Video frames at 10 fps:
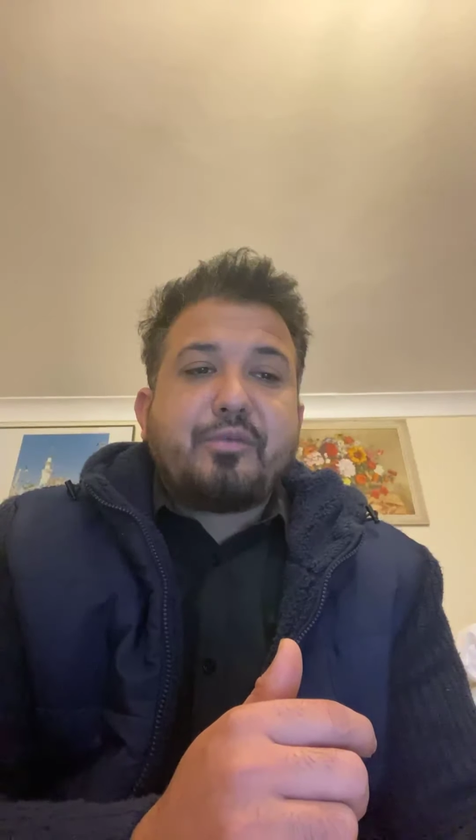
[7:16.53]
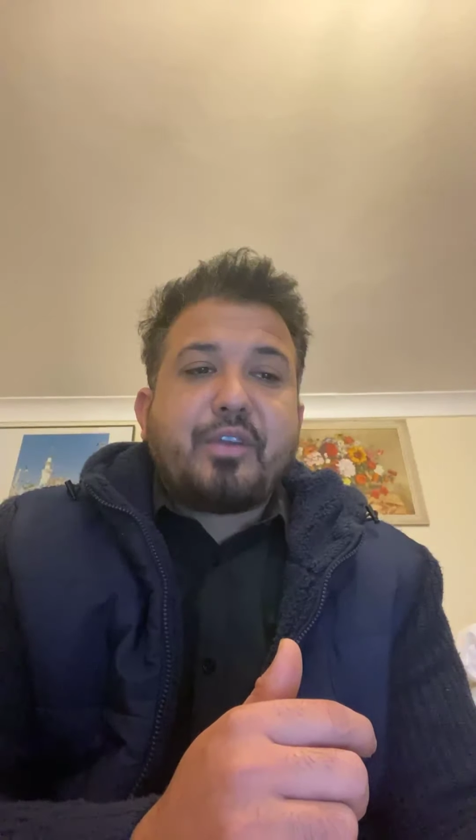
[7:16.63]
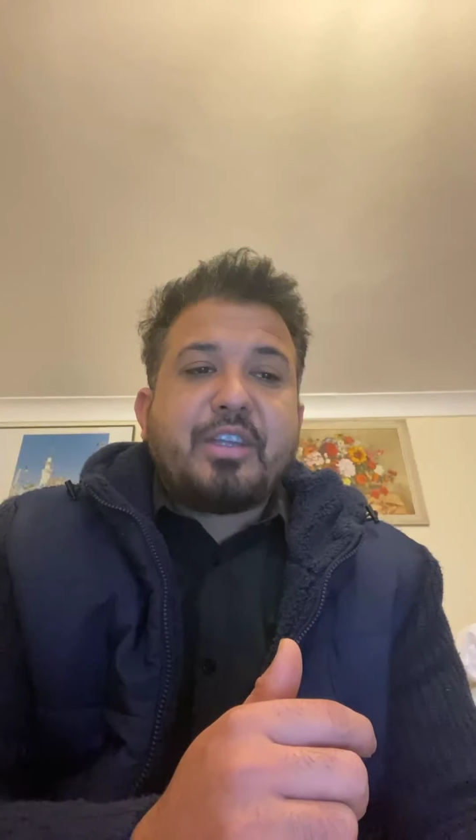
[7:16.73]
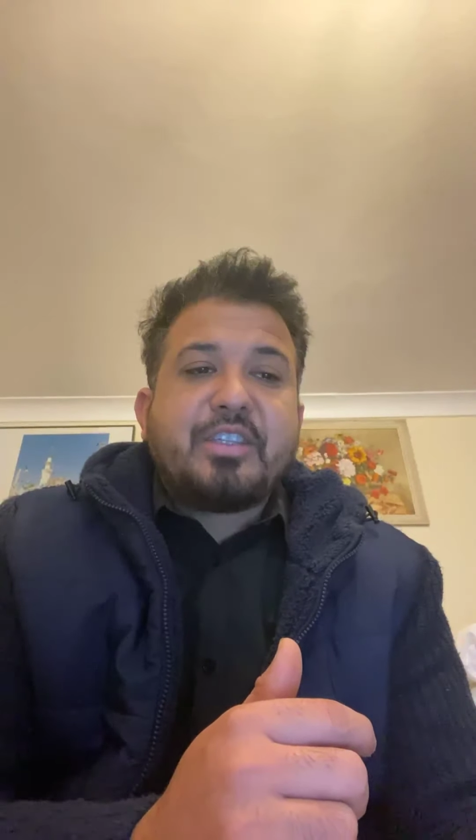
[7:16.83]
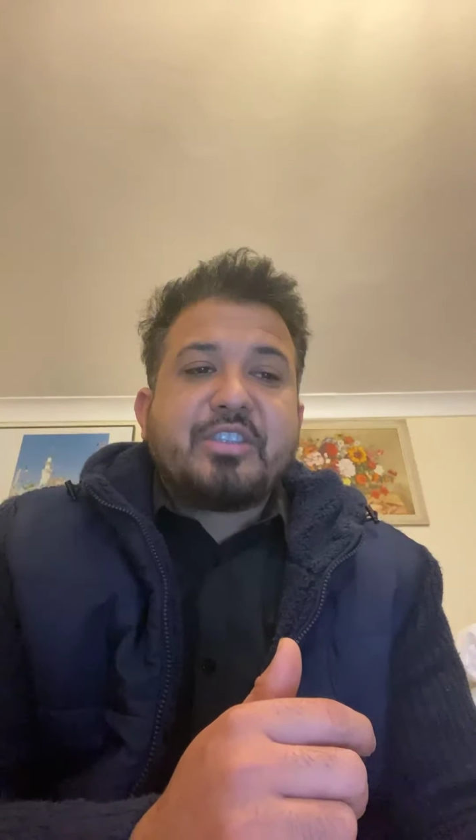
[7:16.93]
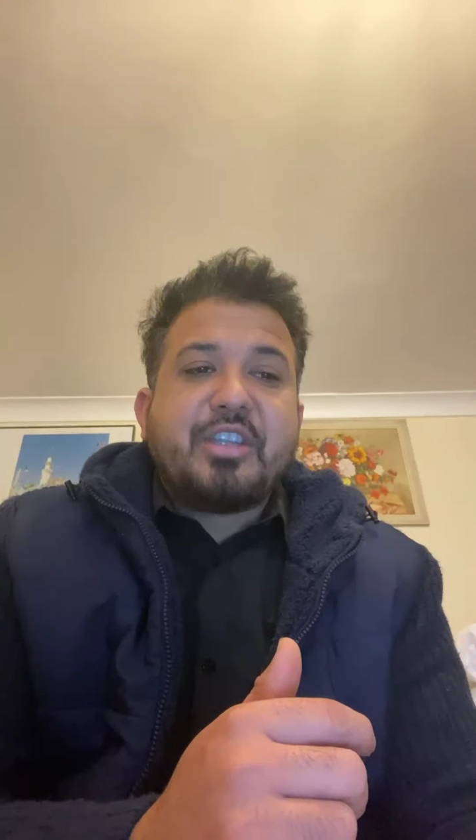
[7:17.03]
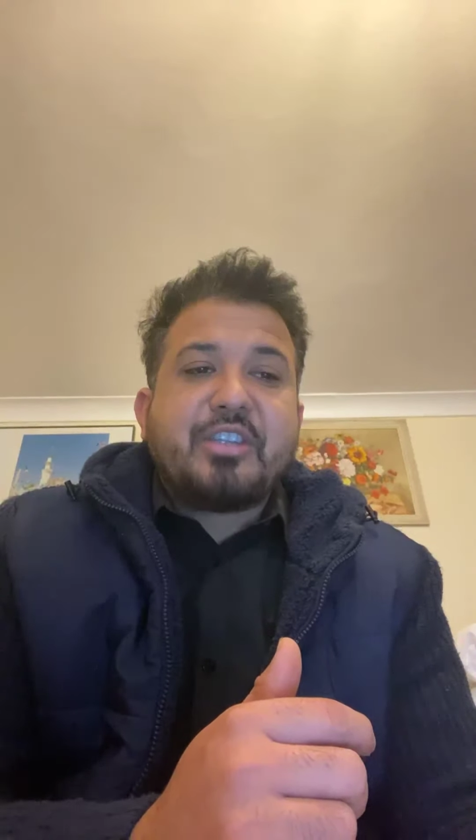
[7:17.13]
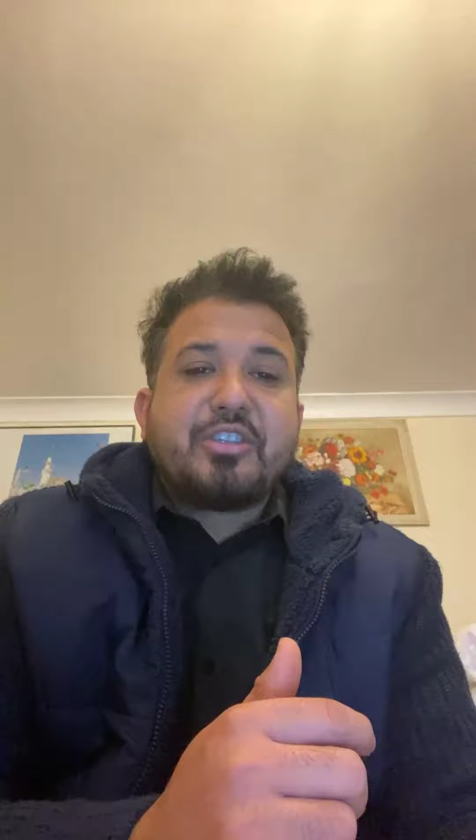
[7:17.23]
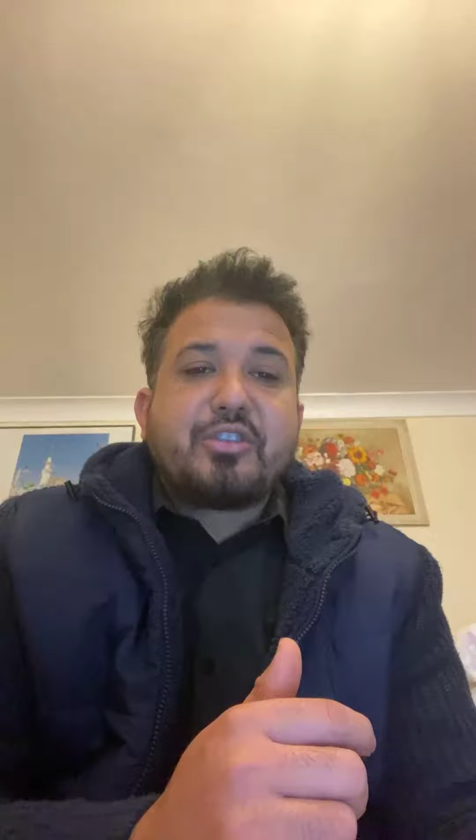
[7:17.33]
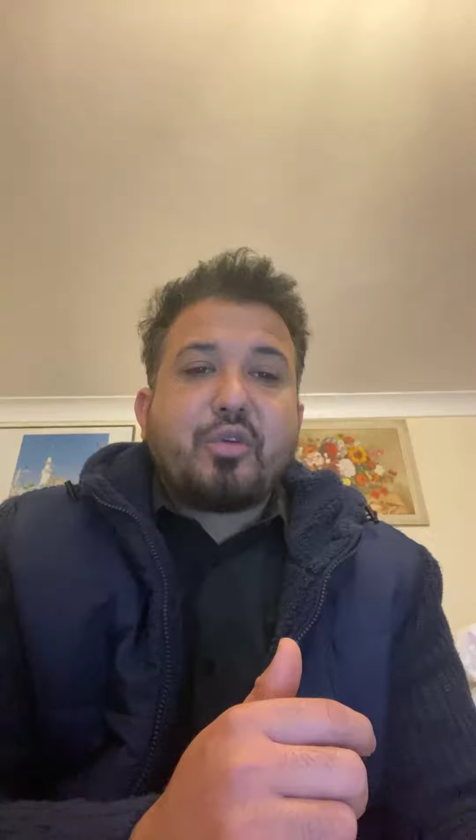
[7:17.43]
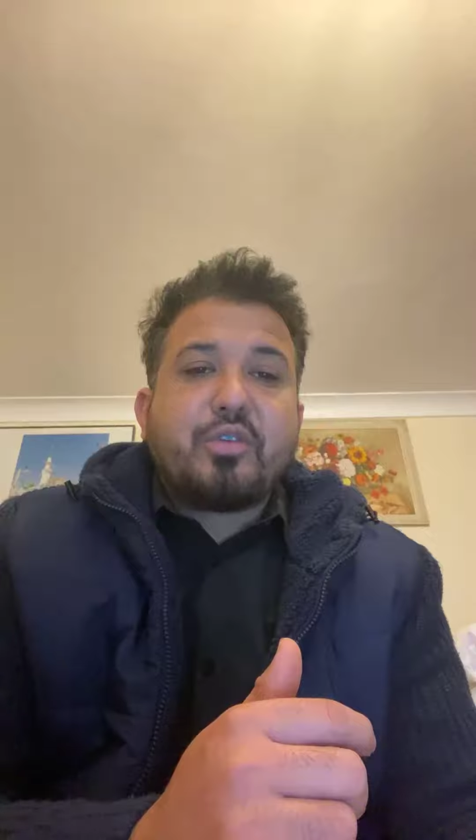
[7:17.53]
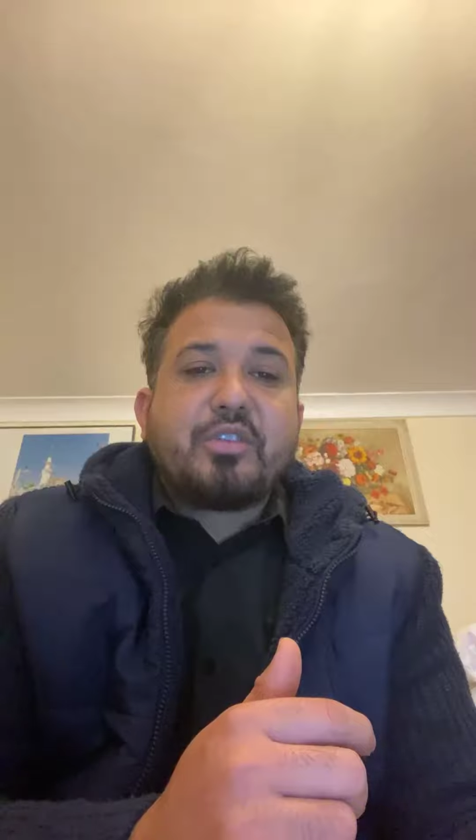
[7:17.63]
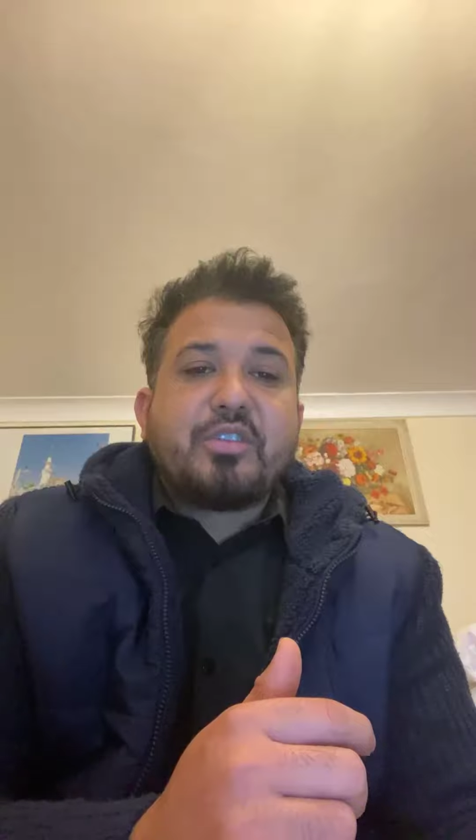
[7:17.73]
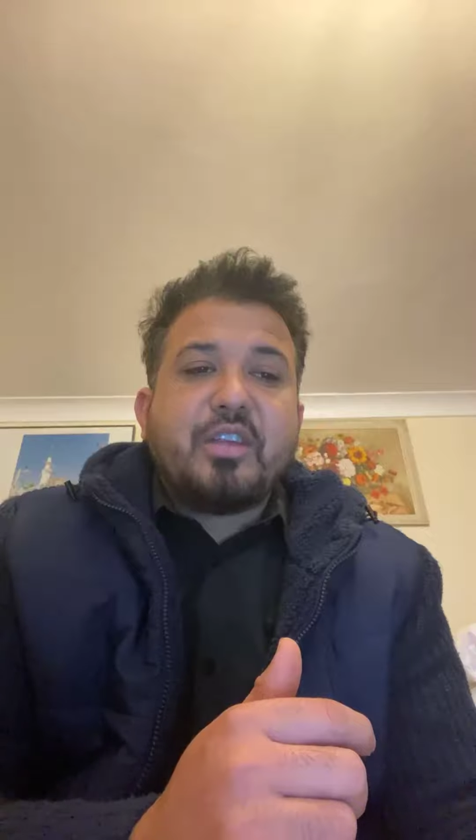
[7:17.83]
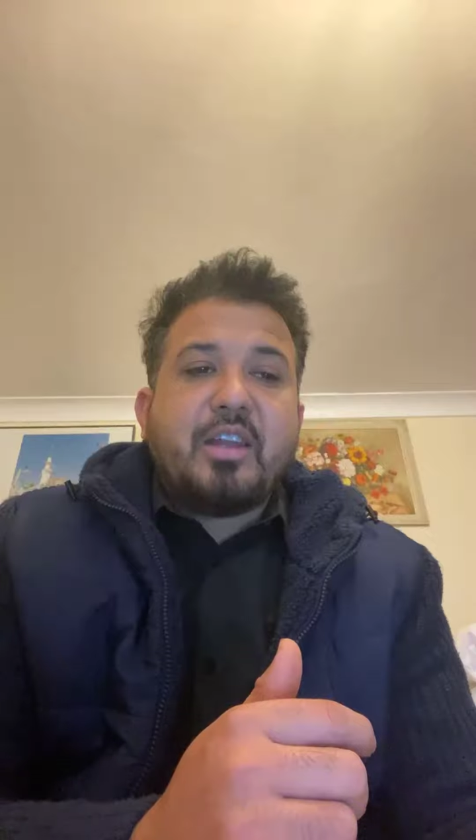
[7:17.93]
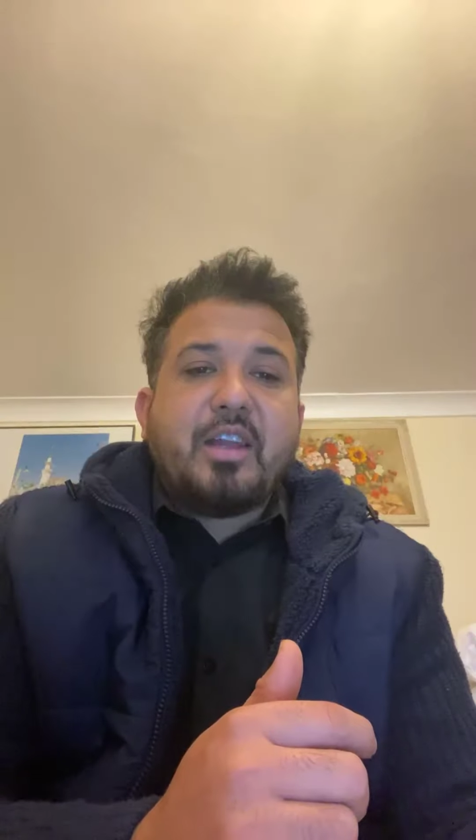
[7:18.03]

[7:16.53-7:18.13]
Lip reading: for instance, Stones